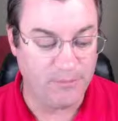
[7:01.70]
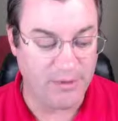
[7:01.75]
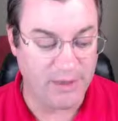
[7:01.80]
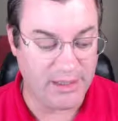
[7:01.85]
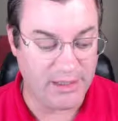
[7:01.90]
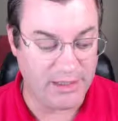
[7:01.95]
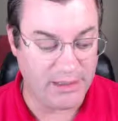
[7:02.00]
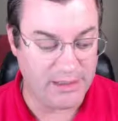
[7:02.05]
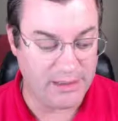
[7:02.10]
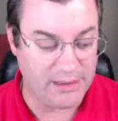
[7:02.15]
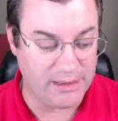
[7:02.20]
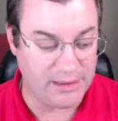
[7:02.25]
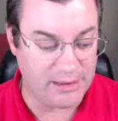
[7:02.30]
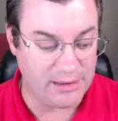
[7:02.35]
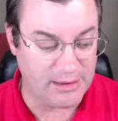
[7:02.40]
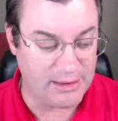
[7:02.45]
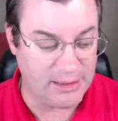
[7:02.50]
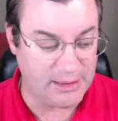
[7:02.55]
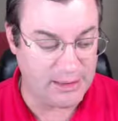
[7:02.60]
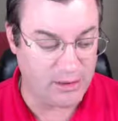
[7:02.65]
in
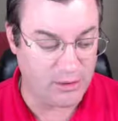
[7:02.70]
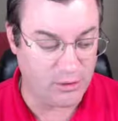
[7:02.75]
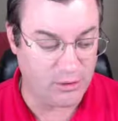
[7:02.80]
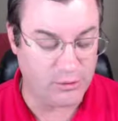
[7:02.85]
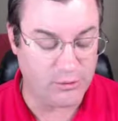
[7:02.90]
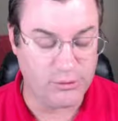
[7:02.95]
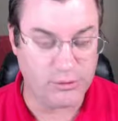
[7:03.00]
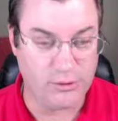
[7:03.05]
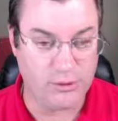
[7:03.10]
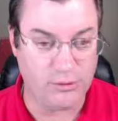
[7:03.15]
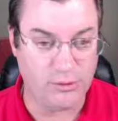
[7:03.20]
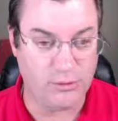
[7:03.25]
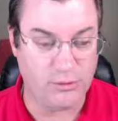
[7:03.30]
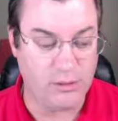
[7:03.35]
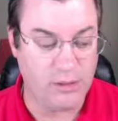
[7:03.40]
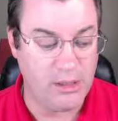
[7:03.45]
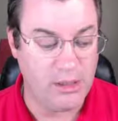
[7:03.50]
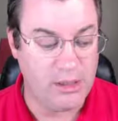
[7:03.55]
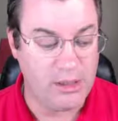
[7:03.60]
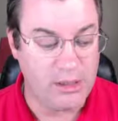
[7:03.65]
layer 2.
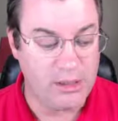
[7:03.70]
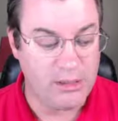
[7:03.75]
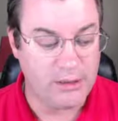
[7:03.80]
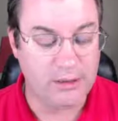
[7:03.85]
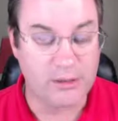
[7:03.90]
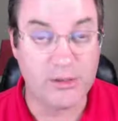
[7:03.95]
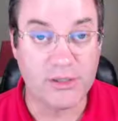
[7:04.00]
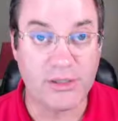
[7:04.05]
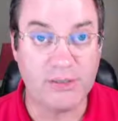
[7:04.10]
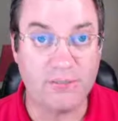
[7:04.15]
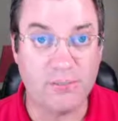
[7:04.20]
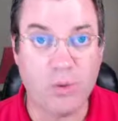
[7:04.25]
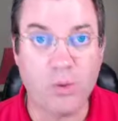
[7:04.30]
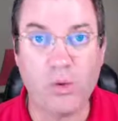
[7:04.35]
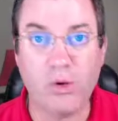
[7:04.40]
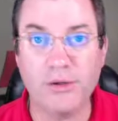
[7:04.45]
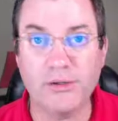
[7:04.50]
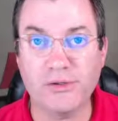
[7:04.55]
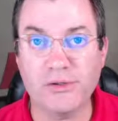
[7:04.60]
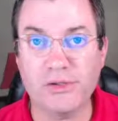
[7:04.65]
There's an
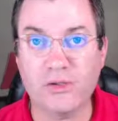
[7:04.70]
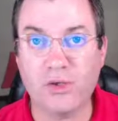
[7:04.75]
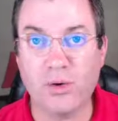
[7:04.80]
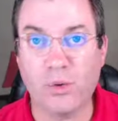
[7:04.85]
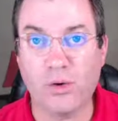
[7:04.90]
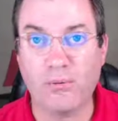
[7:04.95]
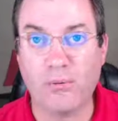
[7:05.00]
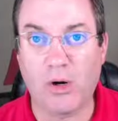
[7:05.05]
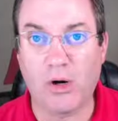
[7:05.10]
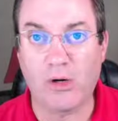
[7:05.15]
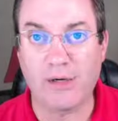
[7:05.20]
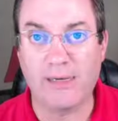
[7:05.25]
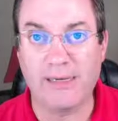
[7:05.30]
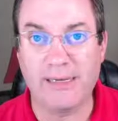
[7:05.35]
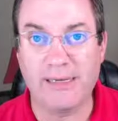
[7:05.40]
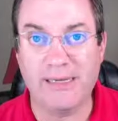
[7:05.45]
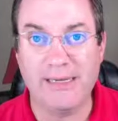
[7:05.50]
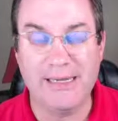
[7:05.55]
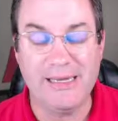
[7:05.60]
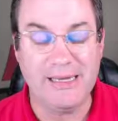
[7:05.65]
important score
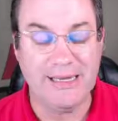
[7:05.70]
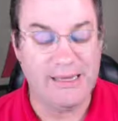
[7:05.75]
marking